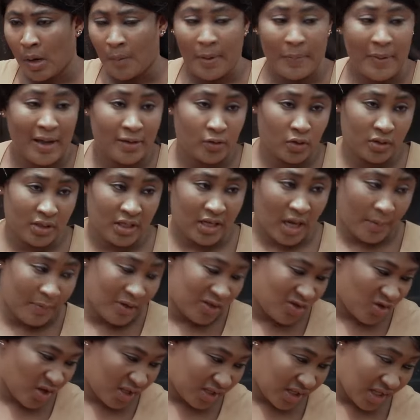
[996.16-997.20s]
Papa, I don't think I'm
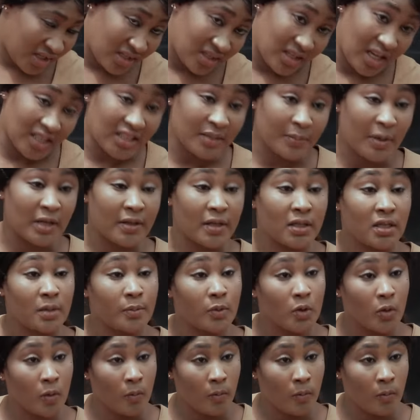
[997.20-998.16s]
interested in that man anymore.